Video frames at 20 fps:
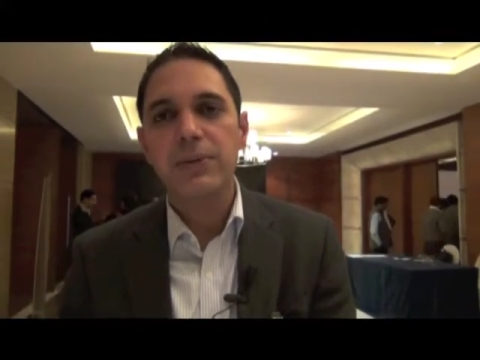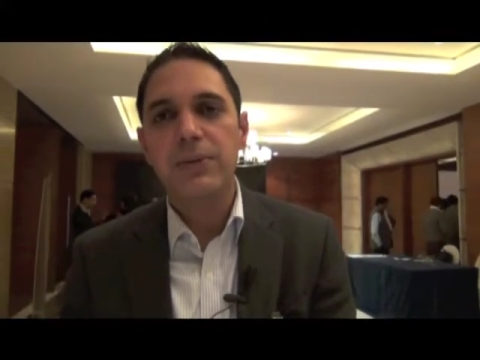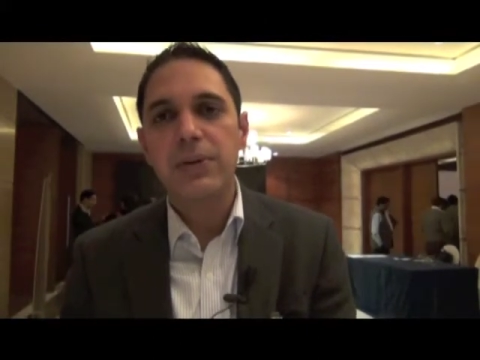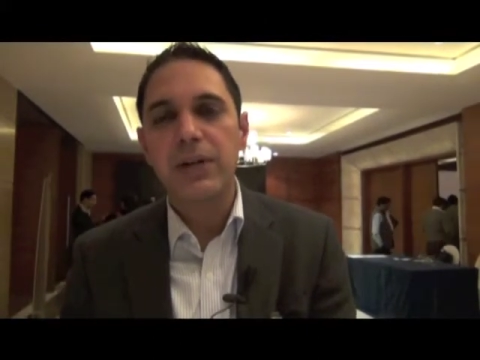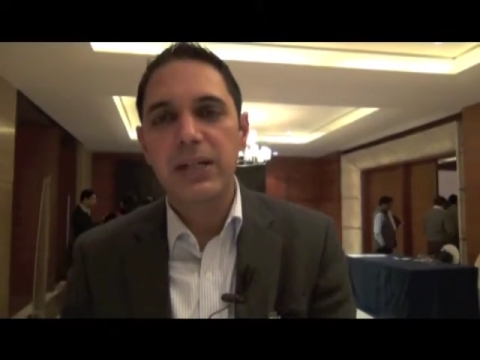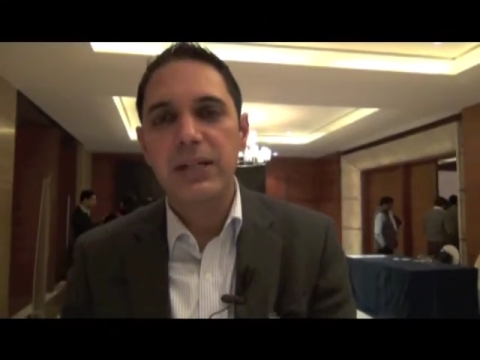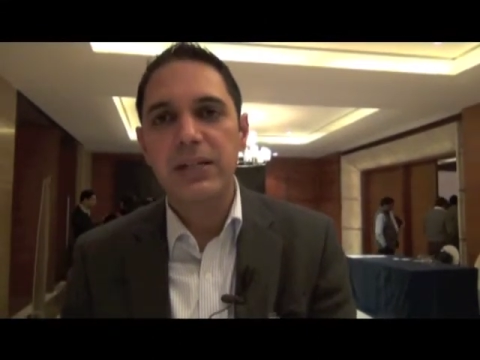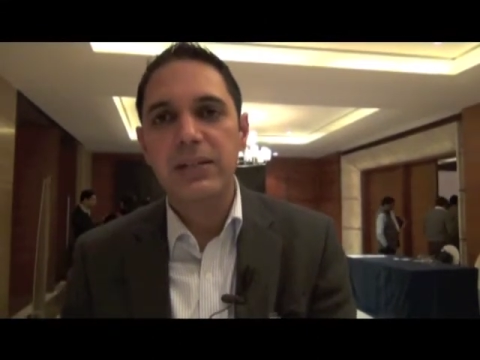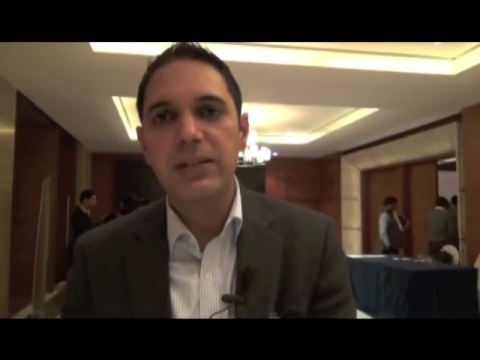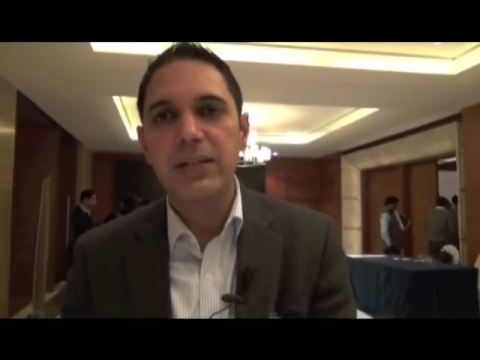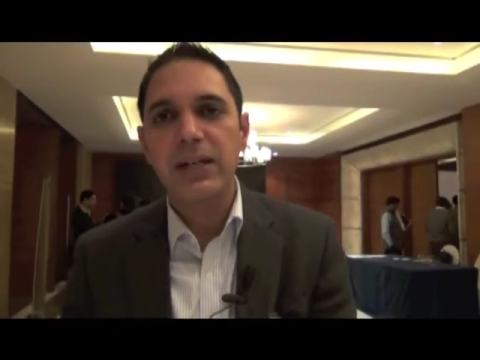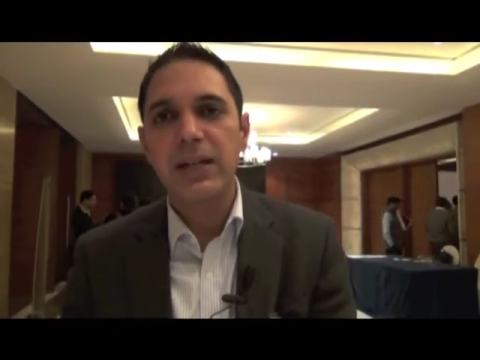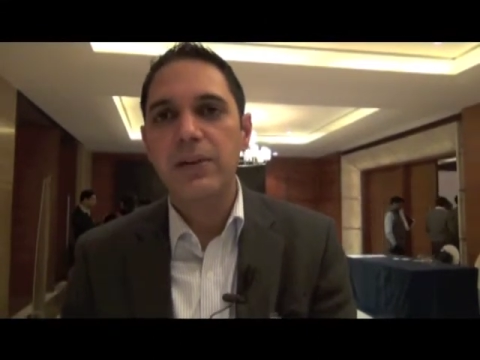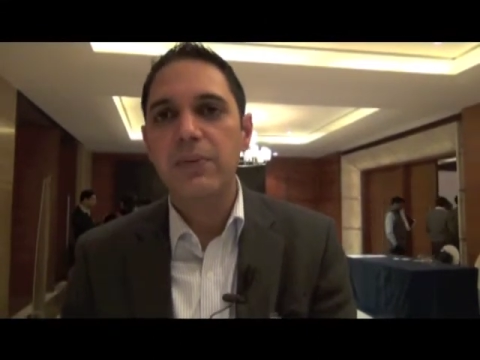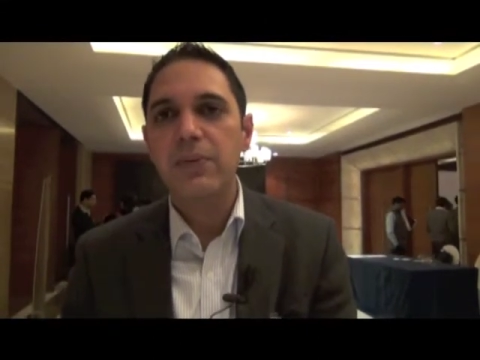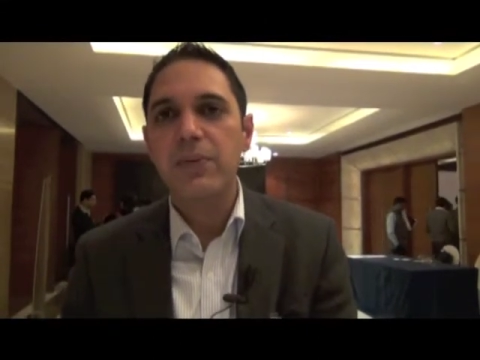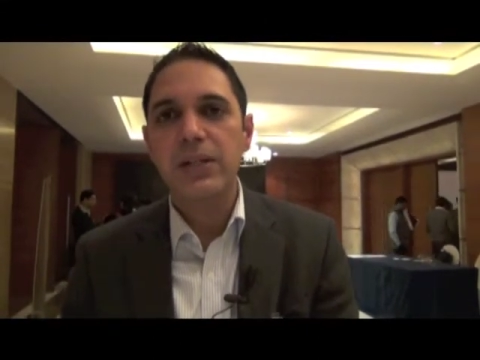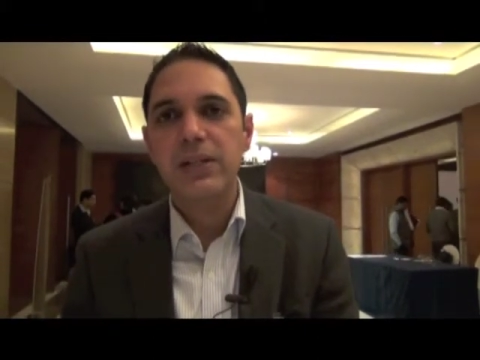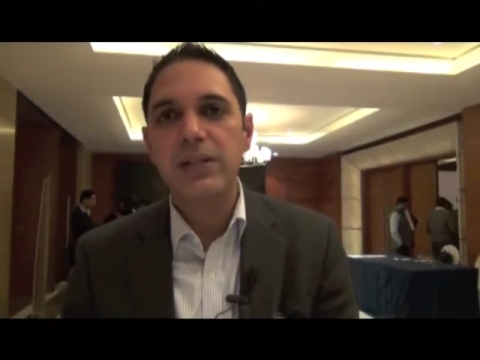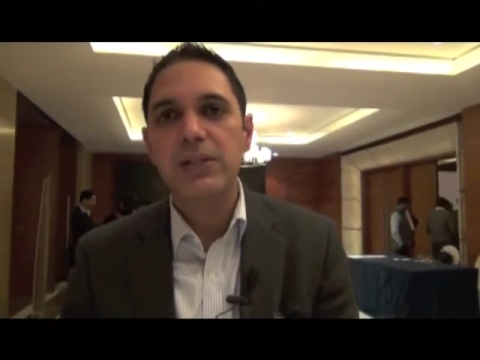who
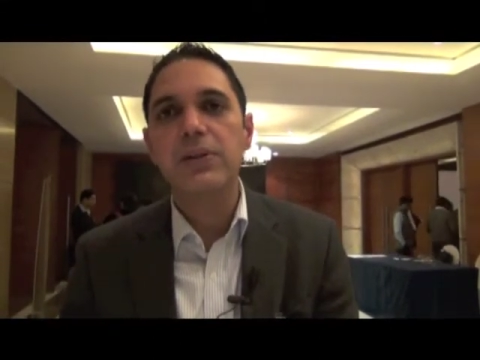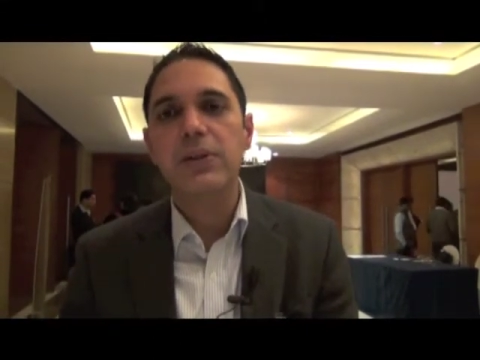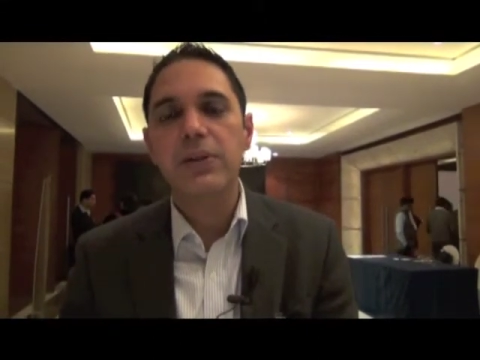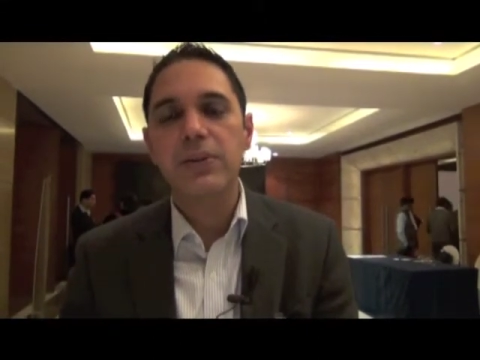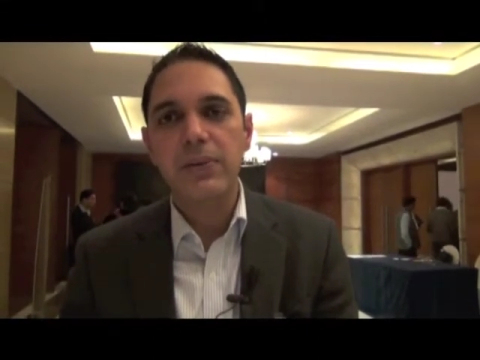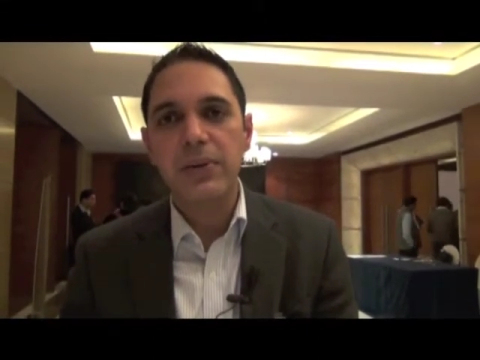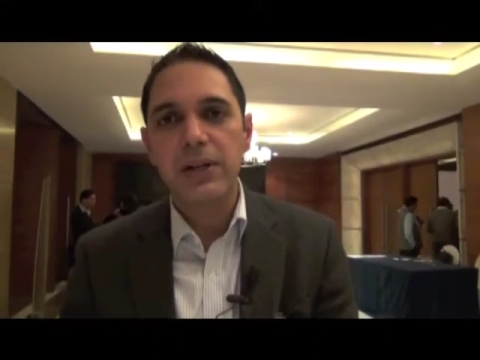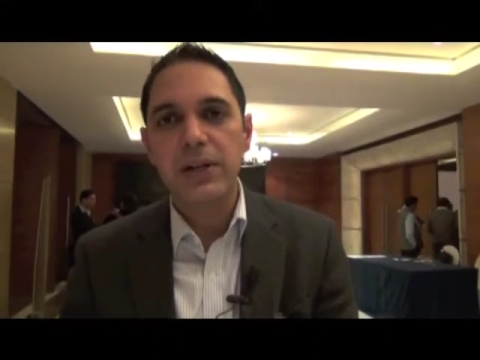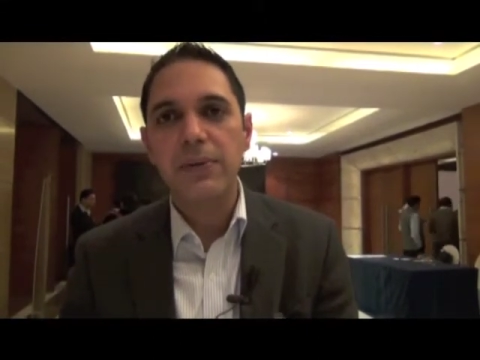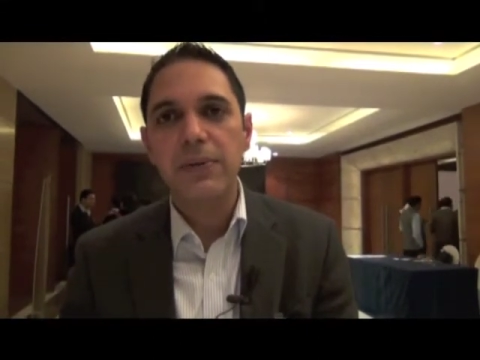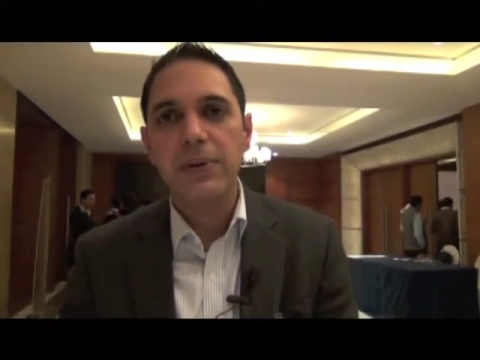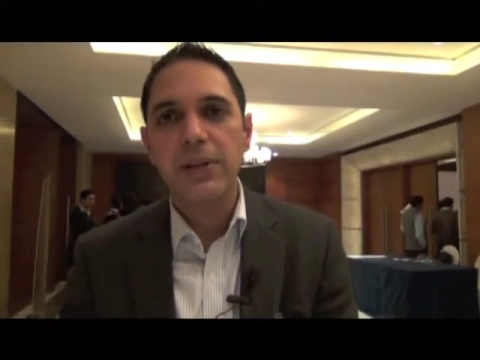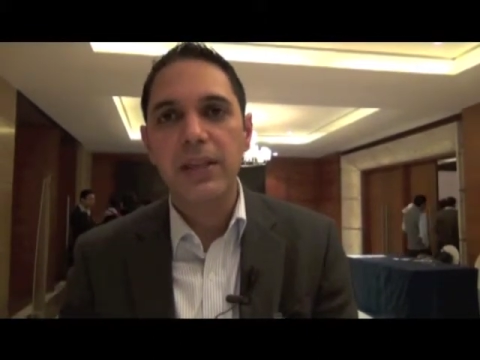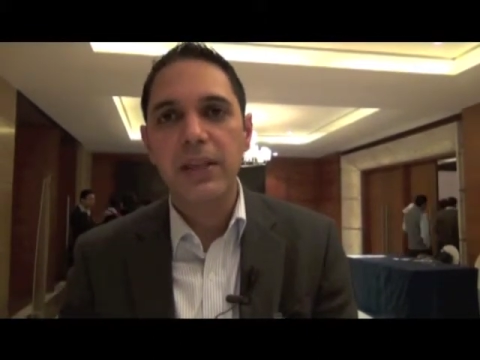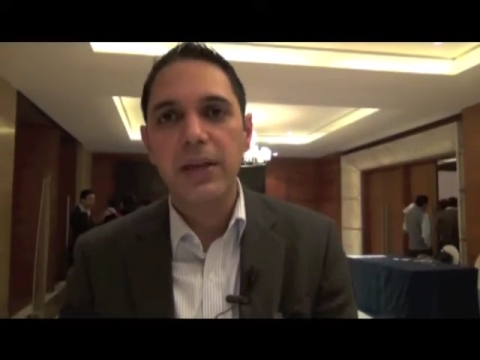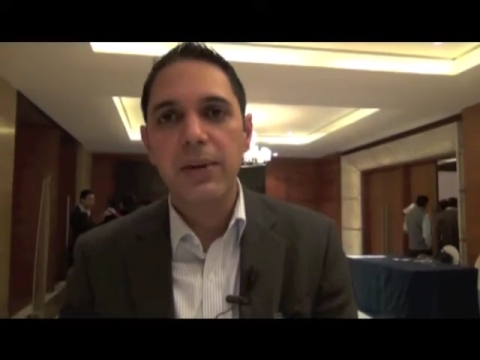understand what is going to work with